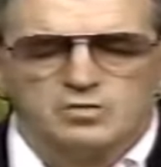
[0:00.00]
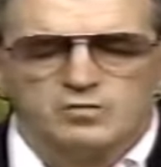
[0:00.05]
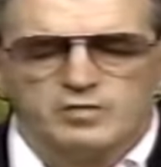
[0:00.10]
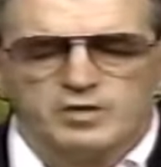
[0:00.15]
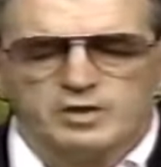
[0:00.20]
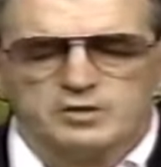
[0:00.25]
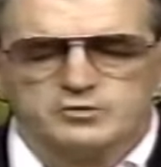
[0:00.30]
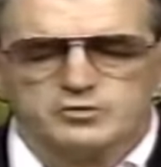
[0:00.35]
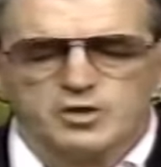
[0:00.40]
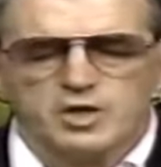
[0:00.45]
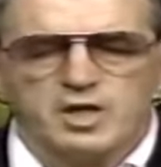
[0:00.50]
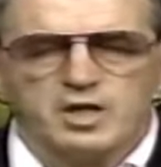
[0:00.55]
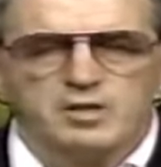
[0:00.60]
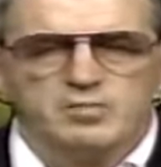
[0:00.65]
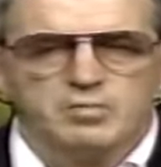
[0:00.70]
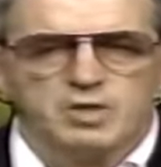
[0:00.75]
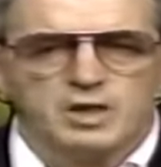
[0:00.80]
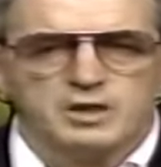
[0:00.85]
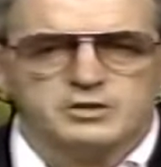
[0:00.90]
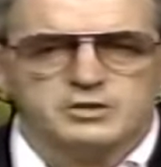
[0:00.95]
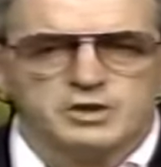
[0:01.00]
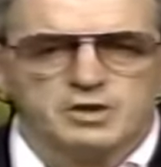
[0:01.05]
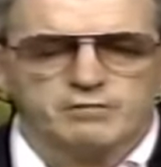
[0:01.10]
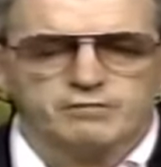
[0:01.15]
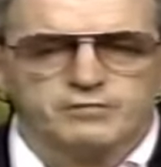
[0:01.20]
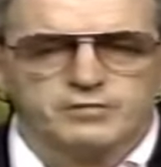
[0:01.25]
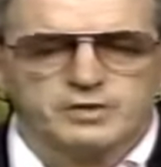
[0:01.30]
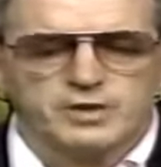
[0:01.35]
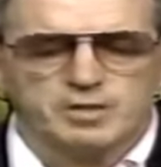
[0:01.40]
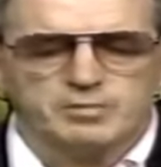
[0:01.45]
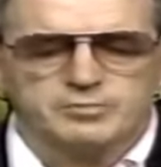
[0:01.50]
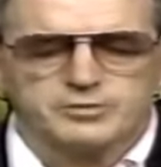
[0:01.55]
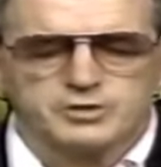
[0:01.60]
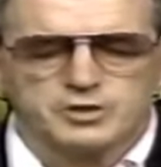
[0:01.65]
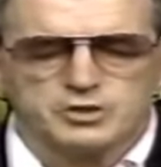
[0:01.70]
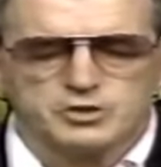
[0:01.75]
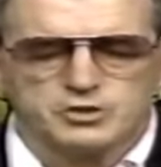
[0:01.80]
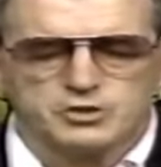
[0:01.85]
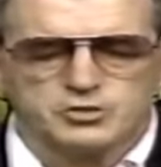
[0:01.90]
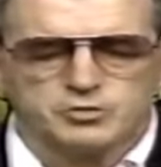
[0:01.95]
Driven and trained by Jeff
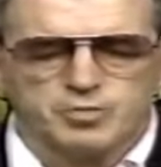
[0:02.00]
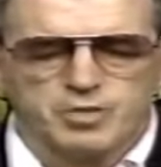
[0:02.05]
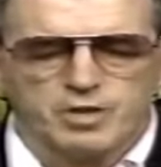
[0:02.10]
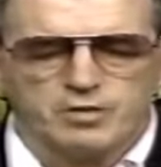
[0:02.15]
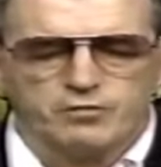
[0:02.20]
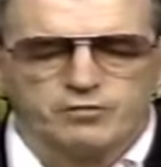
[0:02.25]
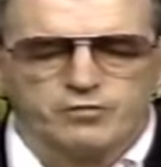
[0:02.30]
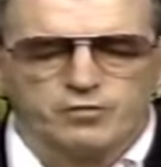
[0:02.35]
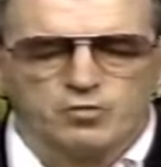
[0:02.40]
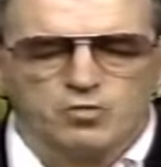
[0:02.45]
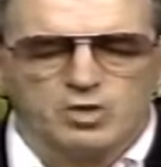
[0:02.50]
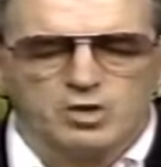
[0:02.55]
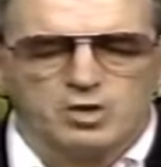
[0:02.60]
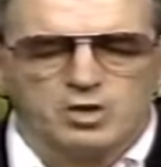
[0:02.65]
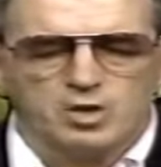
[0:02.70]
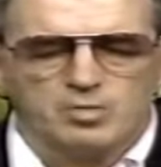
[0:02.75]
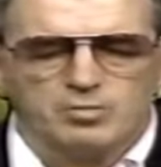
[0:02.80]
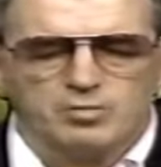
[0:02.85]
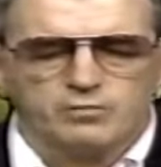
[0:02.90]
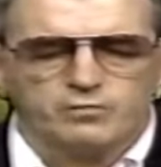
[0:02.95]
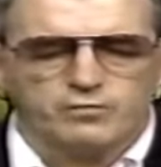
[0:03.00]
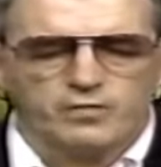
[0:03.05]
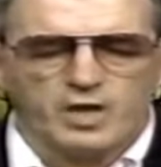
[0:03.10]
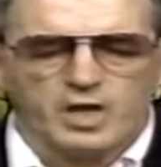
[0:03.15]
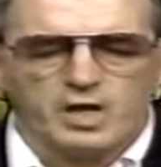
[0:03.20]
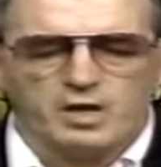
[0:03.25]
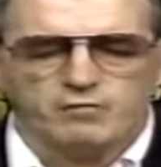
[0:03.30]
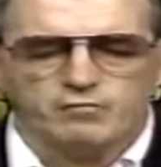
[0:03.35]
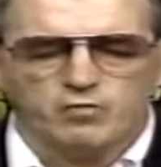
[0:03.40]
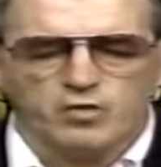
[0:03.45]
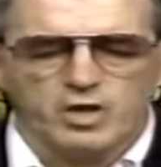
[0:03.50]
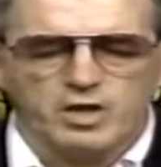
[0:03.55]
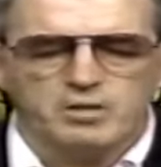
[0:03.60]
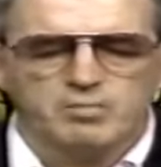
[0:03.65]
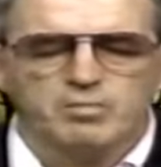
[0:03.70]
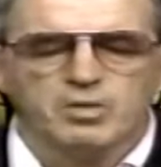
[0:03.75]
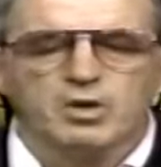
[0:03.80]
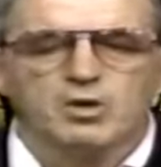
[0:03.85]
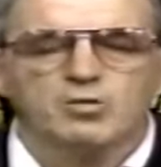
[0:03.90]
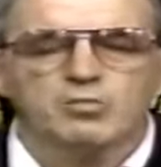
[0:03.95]
Gibson Smith, the winner number five,
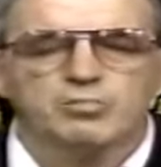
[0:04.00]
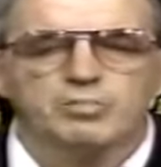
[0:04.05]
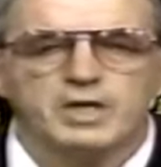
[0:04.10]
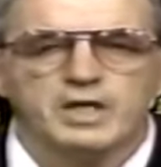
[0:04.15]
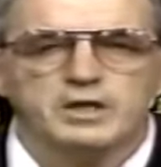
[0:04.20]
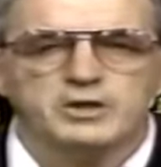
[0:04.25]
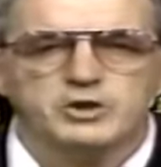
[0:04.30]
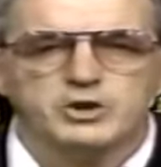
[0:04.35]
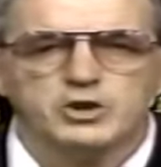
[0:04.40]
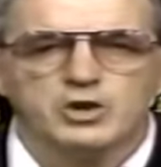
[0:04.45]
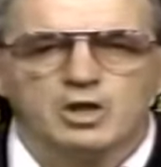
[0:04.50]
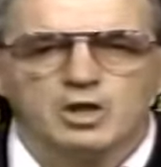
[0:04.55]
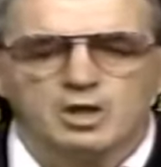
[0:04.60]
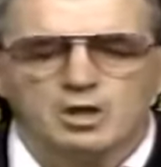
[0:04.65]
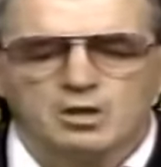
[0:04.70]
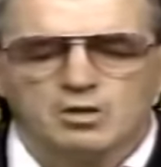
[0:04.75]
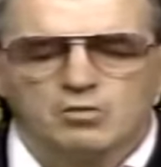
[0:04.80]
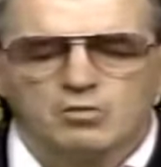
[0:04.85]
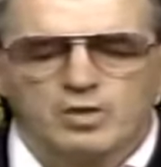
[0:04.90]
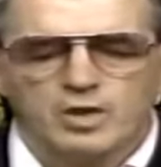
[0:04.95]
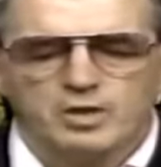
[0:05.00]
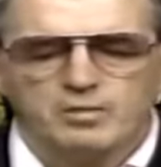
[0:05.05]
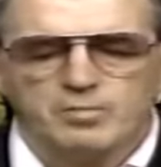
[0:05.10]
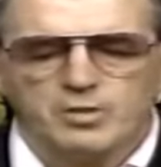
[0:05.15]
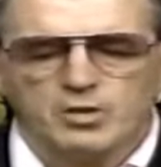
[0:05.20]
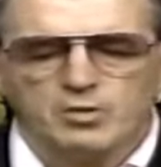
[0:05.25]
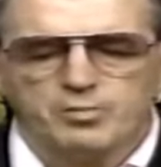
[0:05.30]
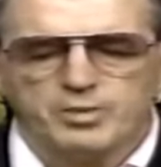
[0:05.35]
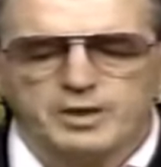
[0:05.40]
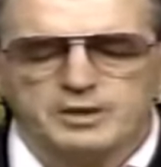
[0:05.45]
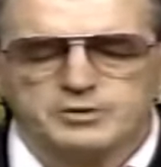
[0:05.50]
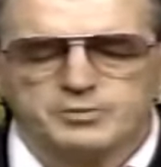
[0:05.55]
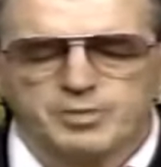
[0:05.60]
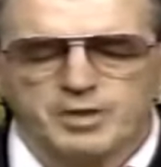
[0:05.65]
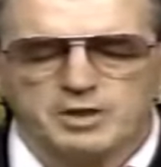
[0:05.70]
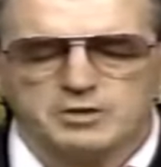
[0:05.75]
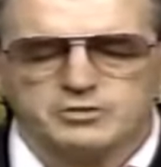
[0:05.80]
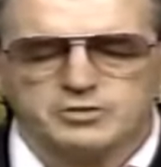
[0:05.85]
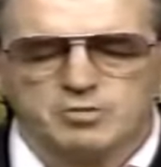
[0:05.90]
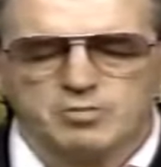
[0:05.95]
Rainbow Beach. Rainbow
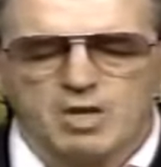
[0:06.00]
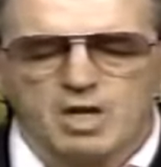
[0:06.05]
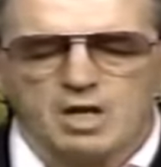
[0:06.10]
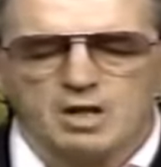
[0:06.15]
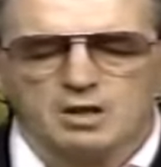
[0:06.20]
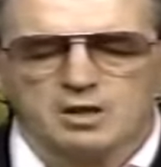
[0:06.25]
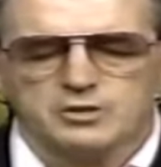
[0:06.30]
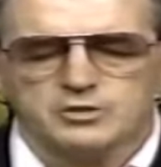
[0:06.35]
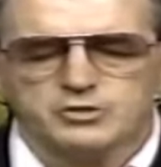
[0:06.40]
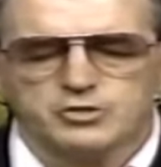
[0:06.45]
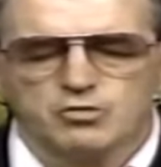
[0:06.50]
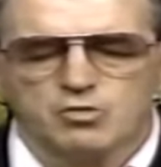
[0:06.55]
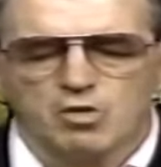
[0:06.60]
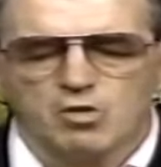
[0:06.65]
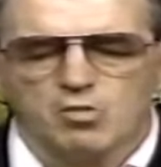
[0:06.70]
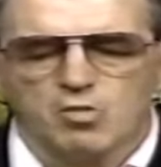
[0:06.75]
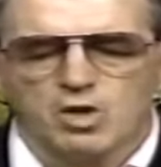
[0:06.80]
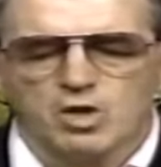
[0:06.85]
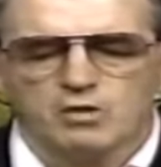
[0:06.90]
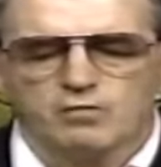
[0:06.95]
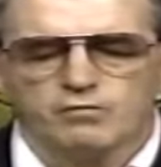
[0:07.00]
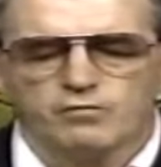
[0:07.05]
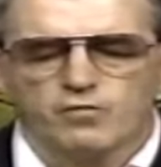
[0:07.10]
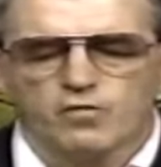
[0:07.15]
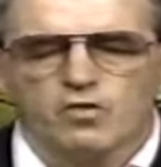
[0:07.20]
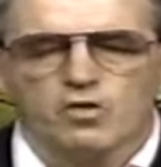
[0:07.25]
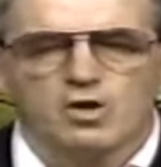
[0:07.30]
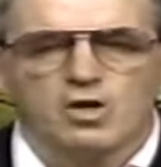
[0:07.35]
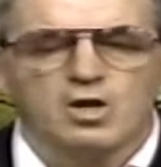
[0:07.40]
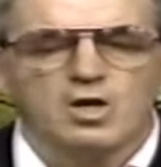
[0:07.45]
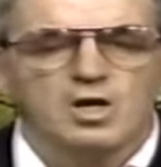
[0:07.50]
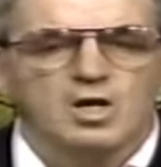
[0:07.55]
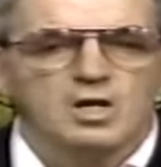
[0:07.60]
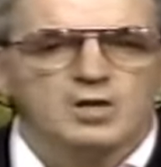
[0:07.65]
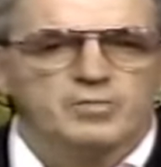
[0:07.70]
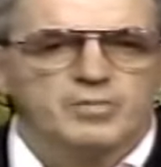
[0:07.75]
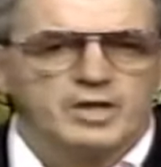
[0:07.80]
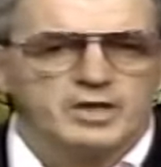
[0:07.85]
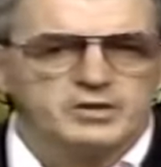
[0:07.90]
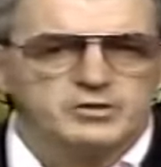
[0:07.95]
Beach paced the mile in 201 and 4,
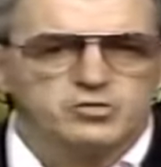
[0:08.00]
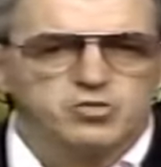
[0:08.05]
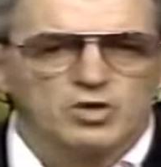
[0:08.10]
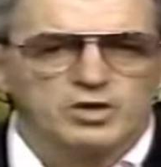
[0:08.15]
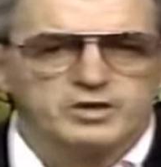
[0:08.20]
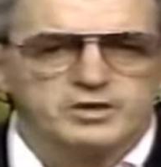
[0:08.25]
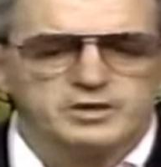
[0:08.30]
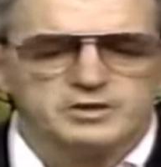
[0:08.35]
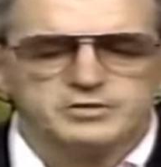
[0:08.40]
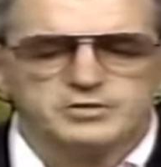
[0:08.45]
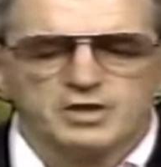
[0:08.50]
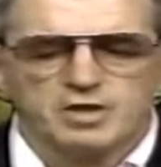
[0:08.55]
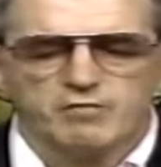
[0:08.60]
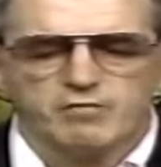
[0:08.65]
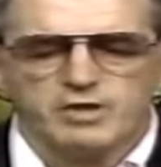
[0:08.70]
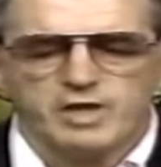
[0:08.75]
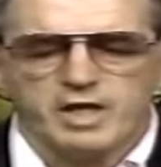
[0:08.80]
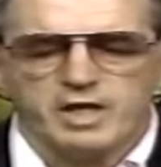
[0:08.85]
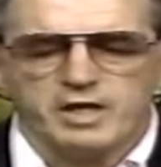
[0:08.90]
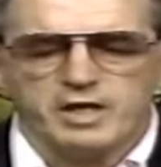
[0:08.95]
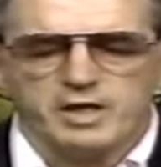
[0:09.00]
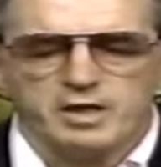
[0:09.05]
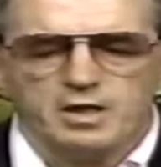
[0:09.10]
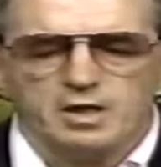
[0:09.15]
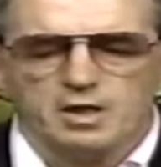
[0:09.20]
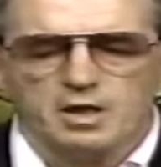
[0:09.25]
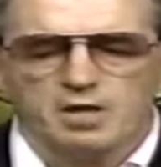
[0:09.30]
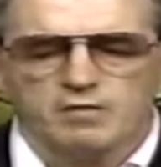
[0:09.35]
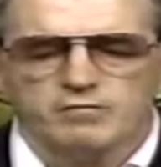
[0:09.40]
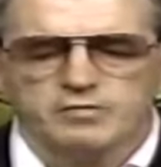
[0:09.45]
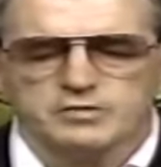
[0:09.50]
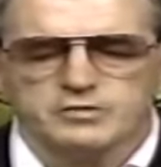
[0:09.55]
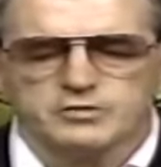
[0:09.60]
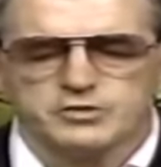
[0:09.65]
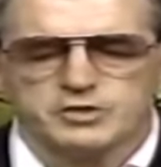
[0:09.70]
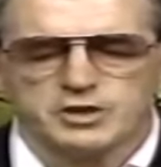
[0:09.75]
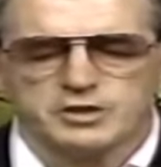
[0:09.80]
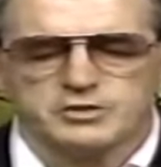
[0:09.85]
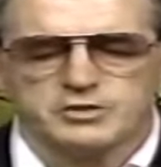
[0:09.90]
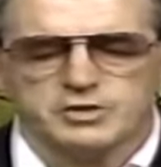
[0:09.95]
paid 2780,
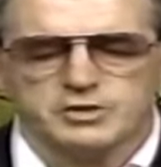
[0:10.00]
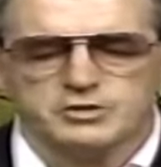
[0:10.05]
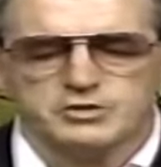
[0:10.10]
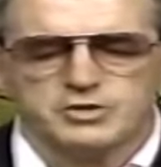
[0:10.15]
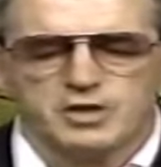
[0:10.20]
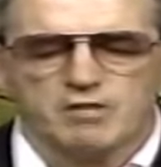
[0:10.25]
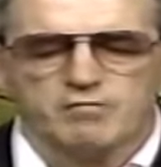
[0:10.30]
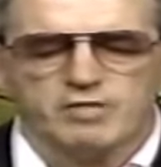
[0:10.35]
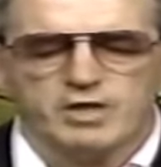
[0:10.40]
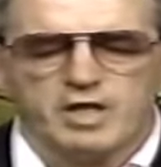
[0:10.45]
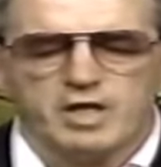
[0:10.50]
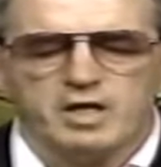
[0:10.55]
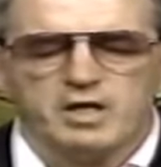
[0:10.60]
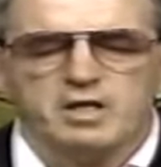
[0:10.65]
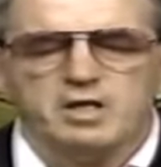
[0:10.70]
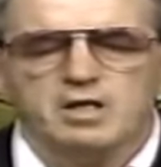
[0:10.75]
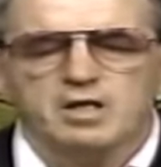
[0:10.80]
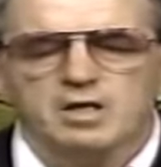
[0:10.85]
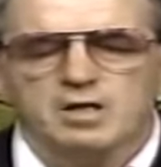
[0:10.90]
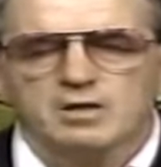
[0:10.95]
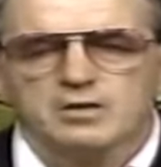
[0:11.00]
1160, 780.